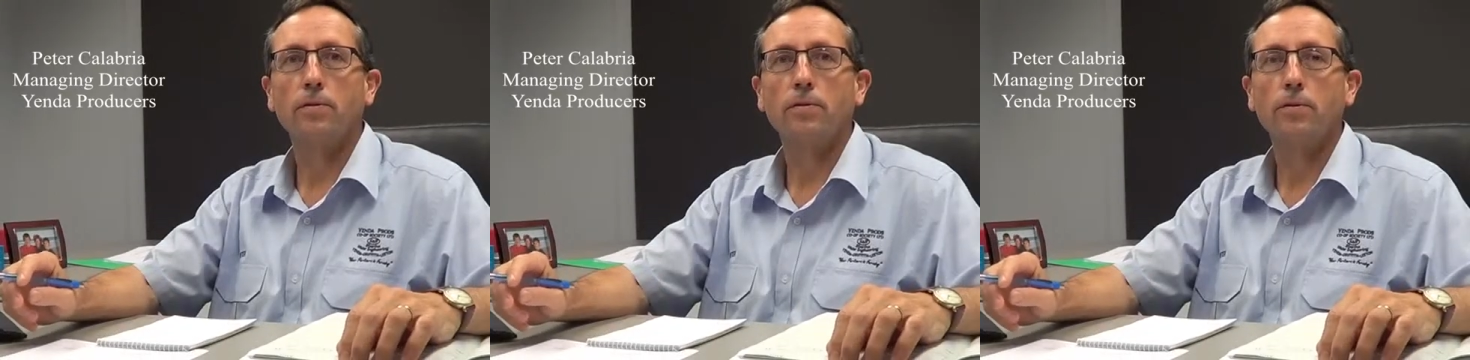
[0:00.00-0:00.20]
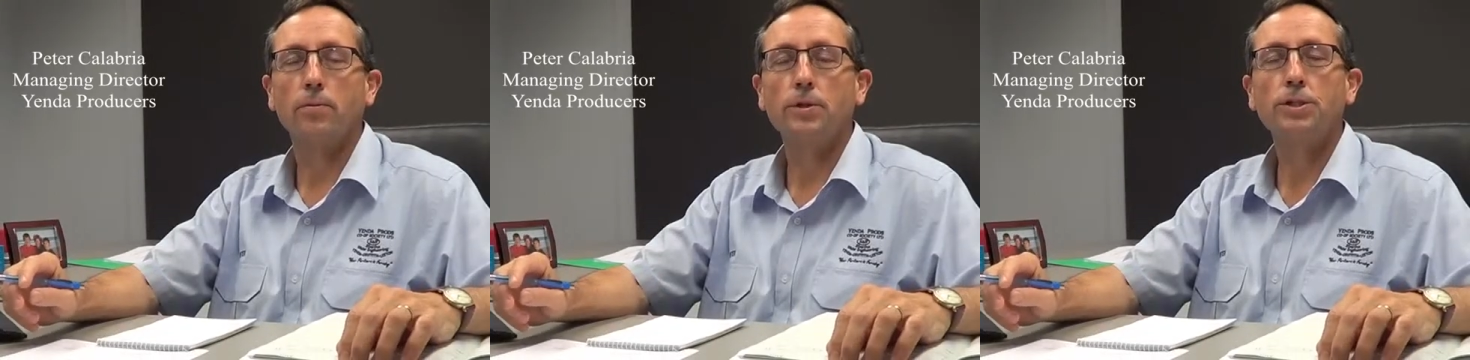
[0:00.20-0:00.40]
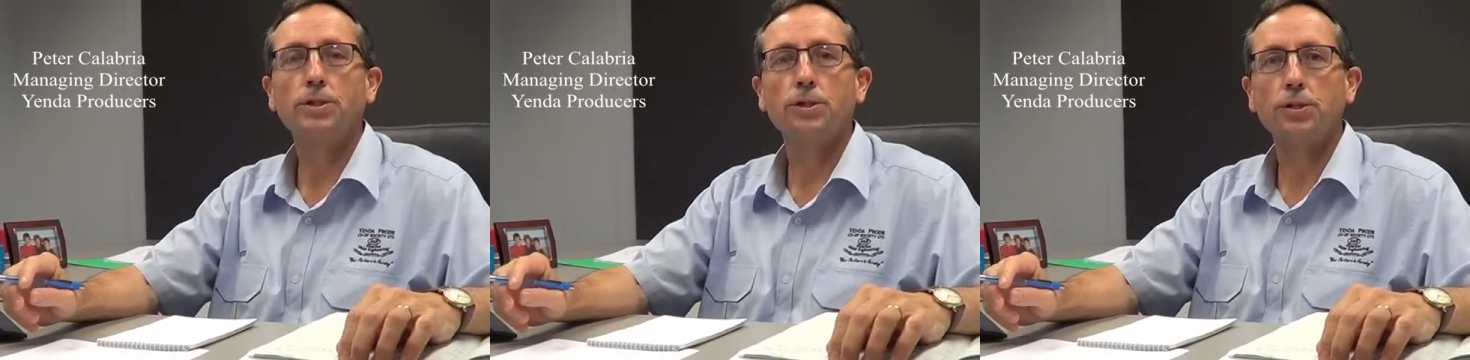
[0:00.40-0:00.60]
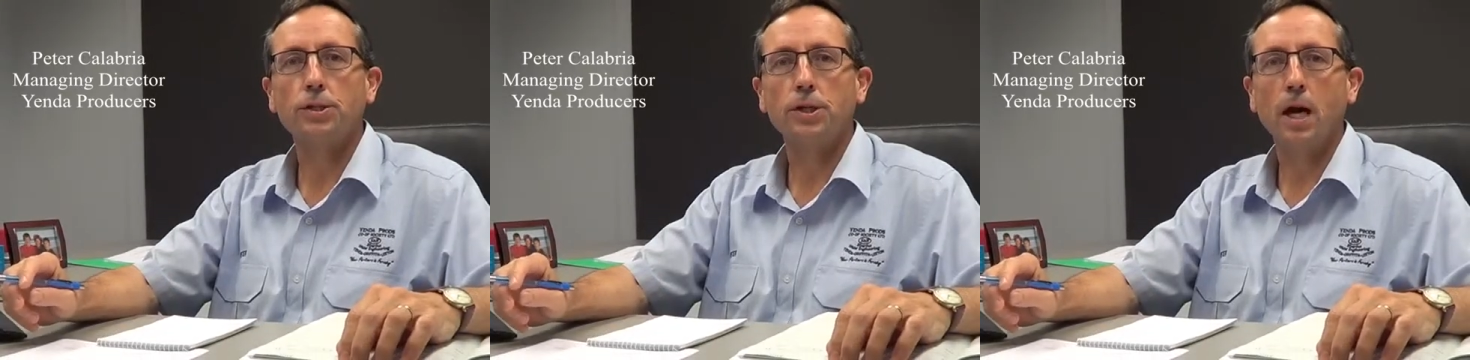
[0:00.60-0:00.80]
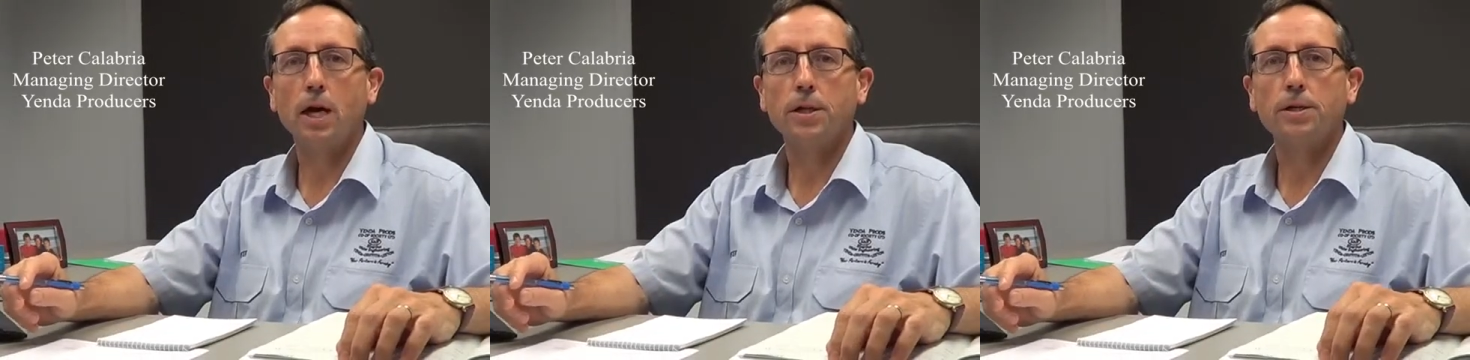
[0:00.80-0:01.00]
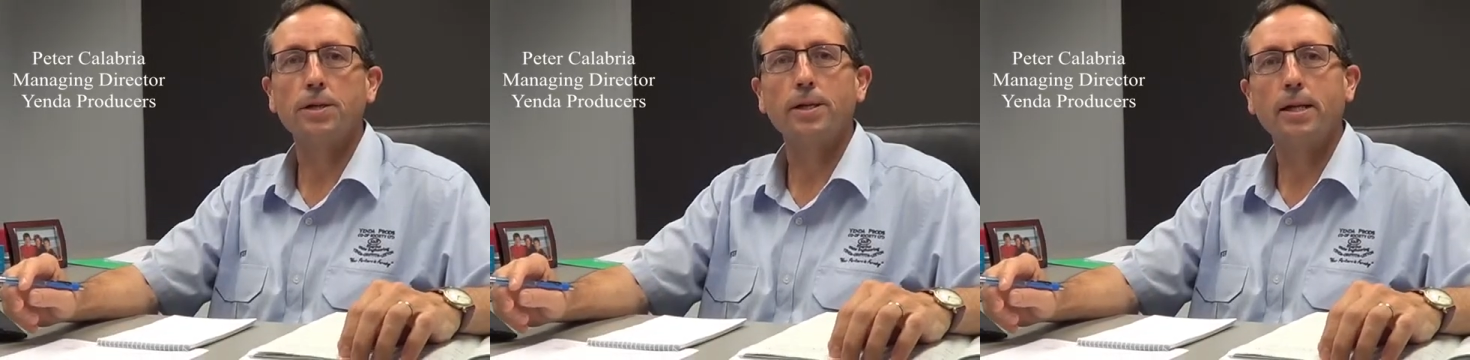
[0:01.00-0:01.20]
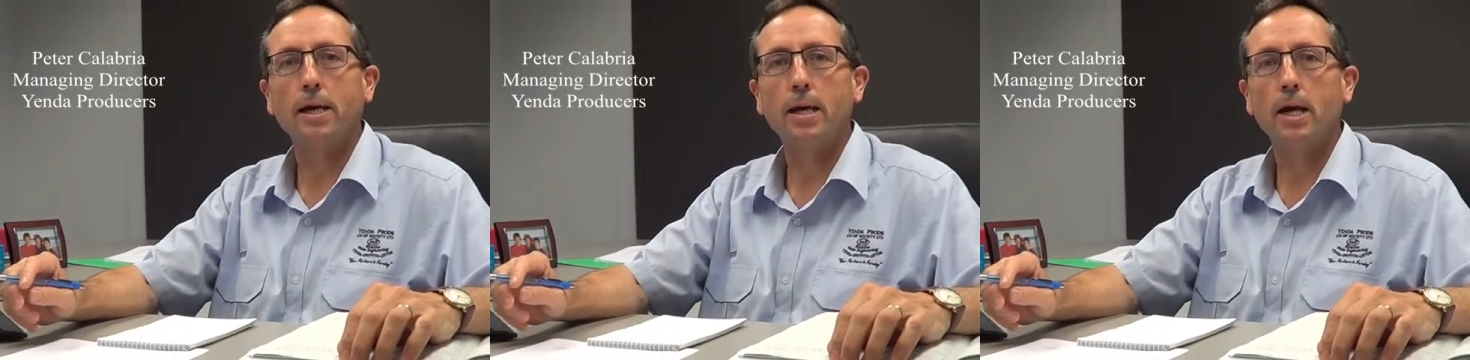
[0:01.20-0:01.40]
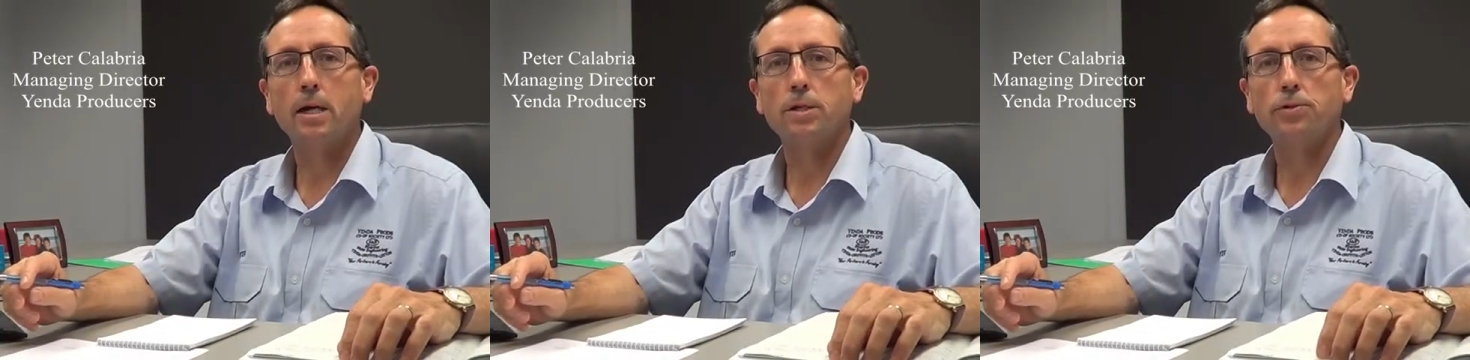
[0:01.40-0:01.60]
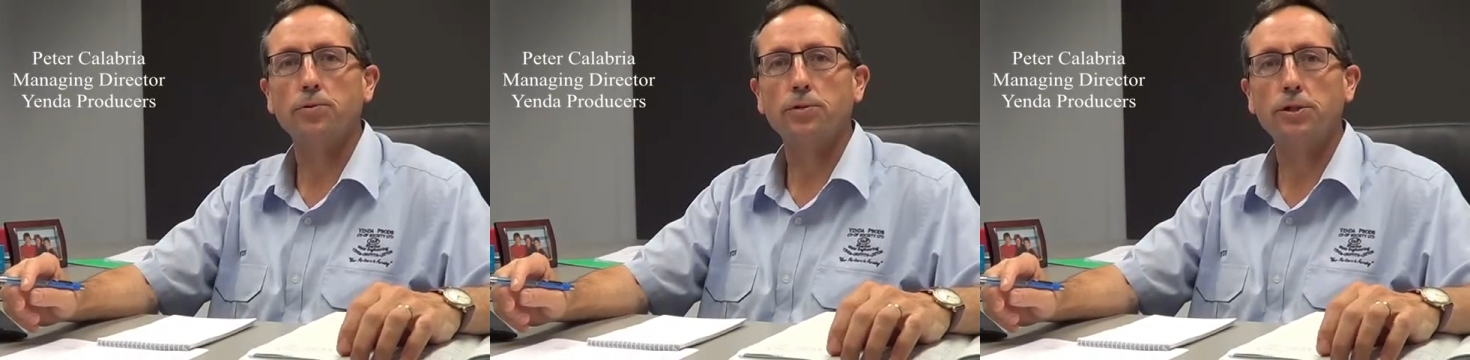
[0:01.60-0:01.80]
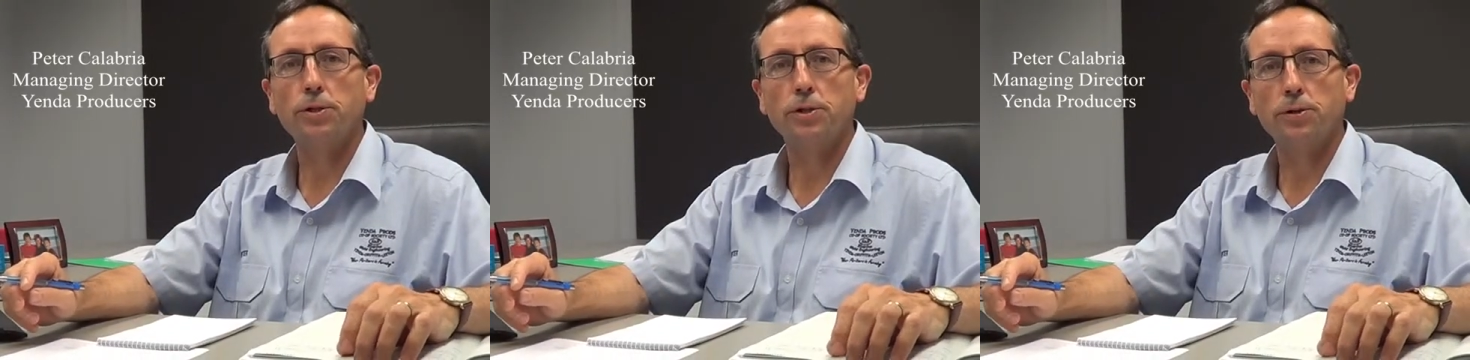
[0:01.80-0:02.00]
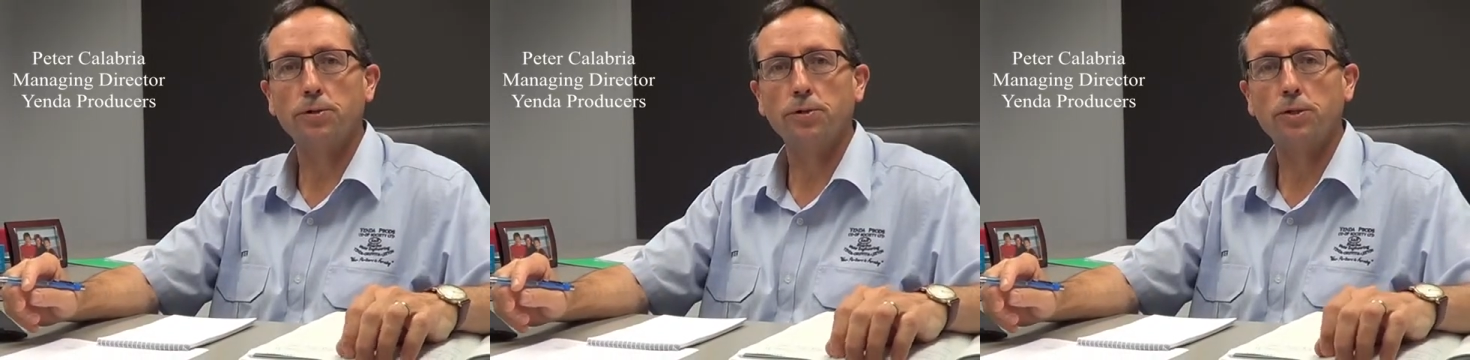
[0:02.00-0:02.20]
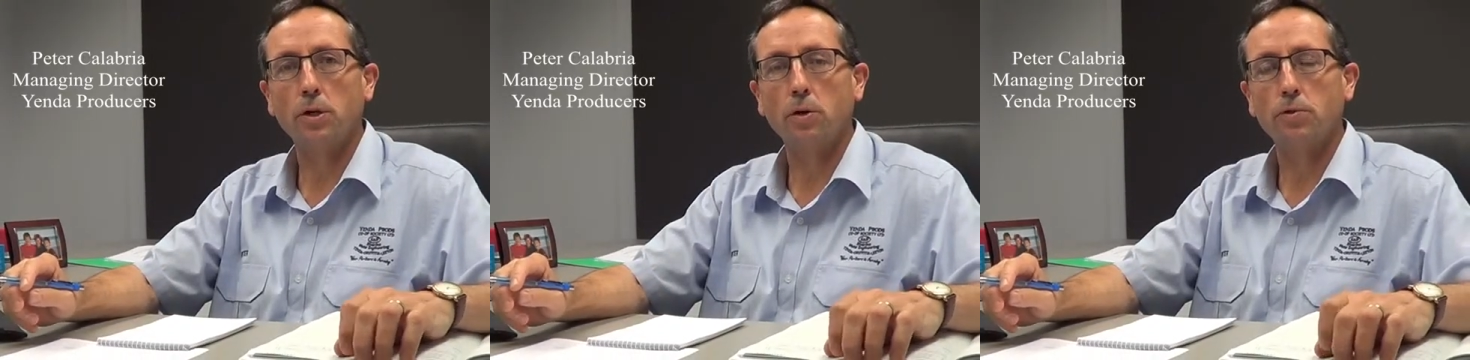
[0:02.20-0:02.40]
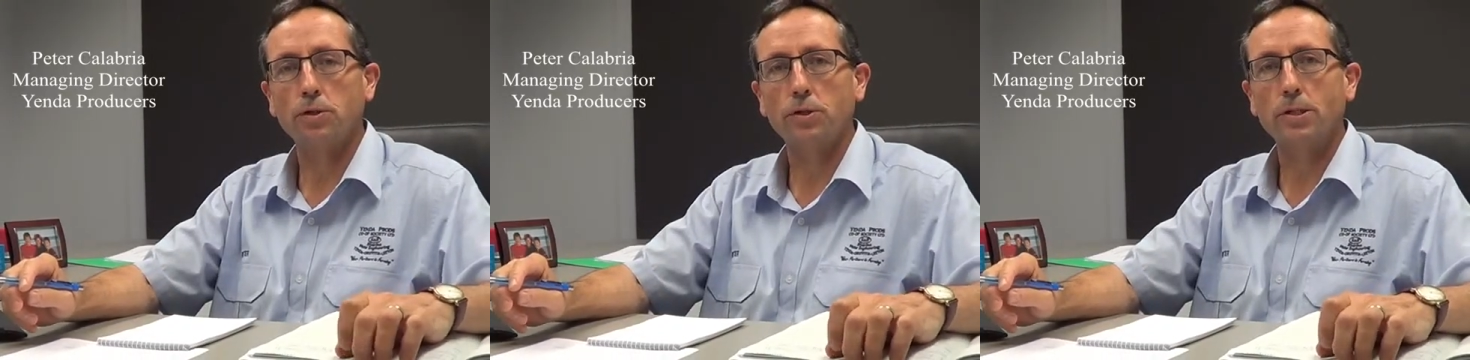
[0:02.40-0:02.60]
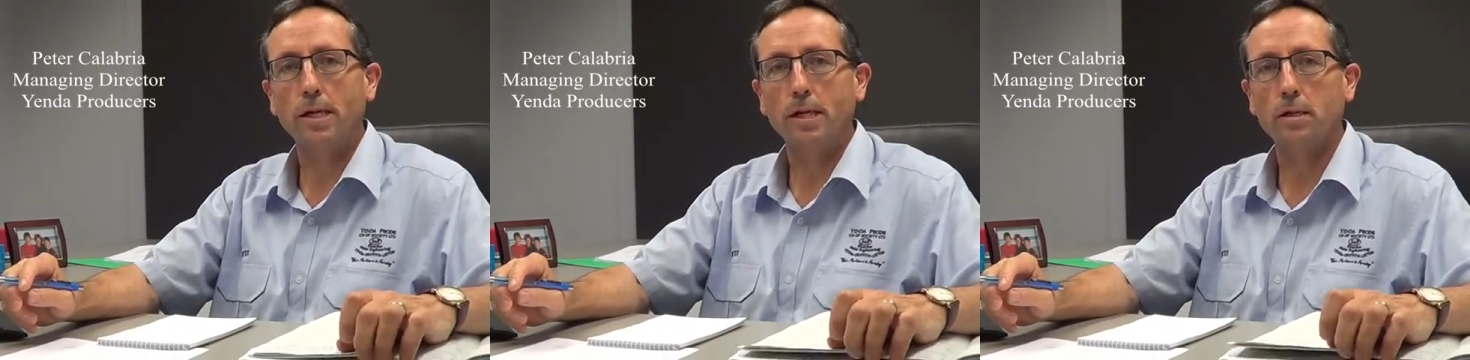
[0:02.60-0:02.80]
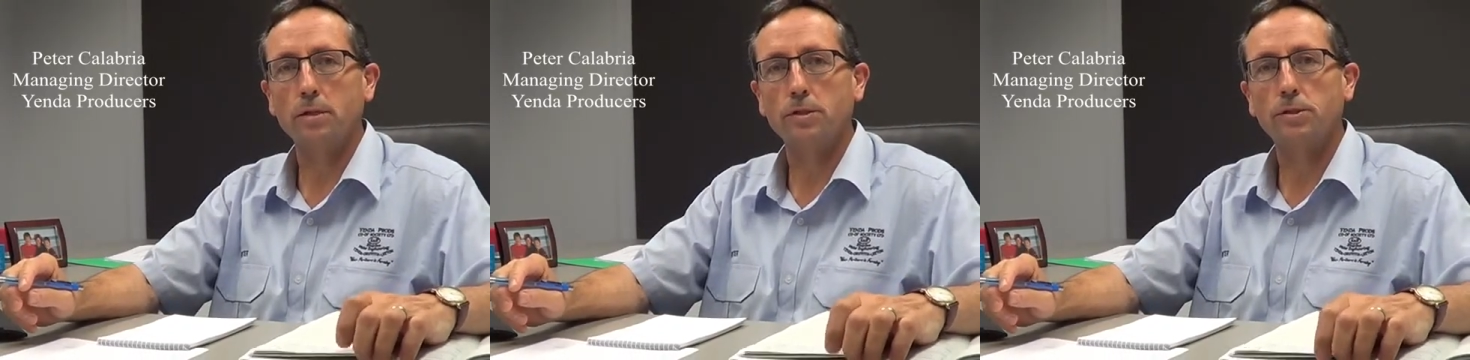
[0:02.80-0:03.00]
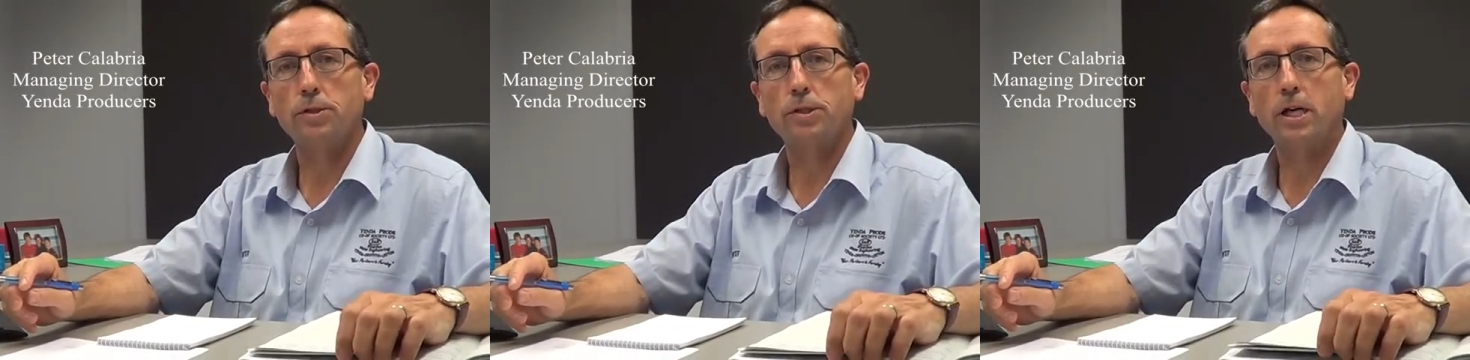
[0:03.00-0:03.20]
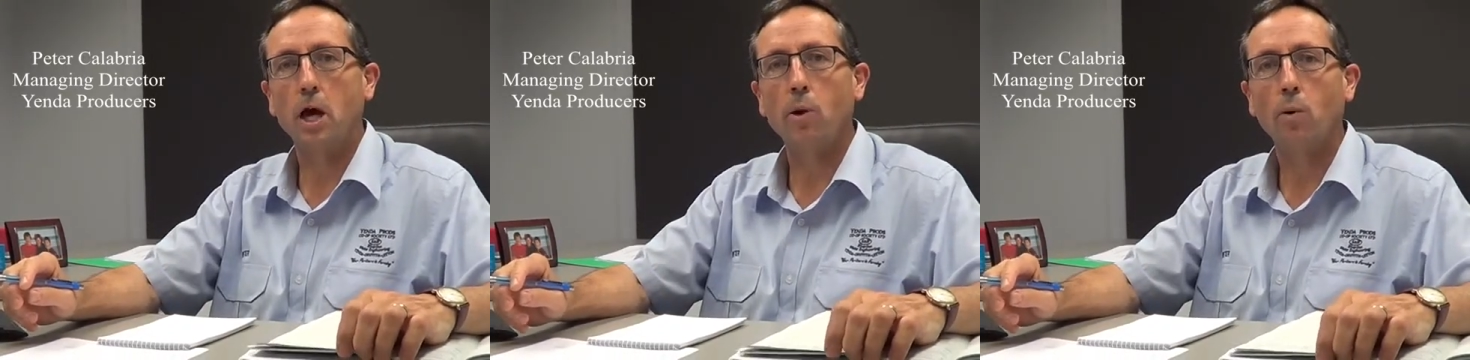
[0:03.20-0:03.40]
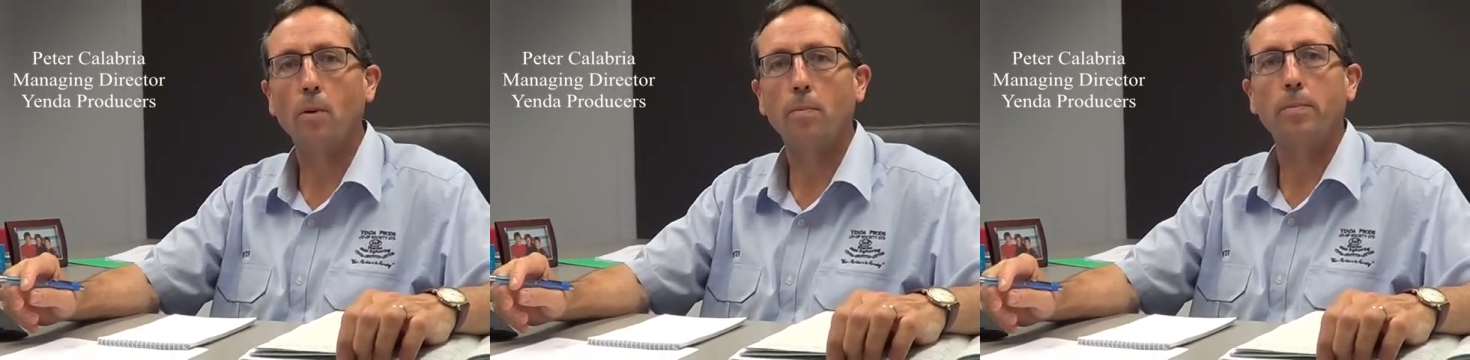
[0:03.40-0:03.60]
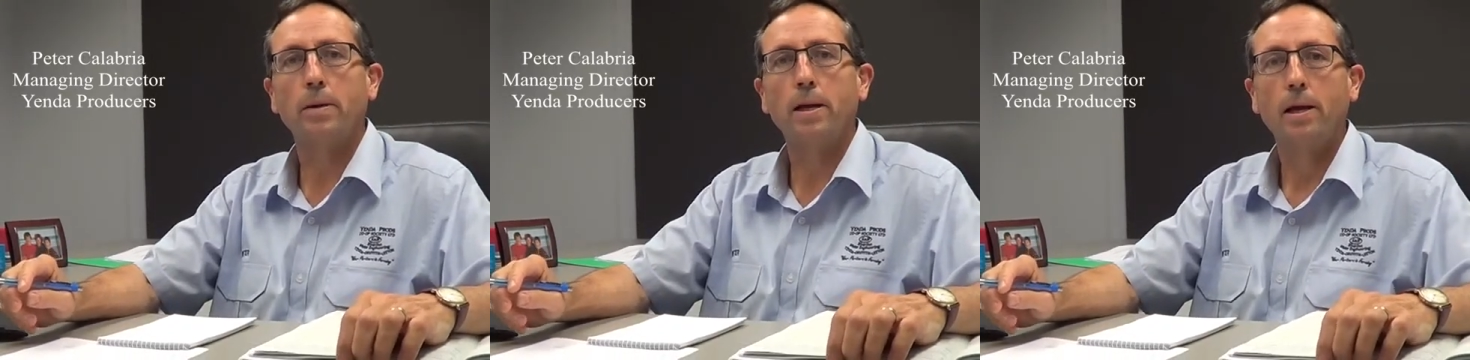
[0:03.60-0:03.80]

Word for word: The business started as a returned soldier settlers co-op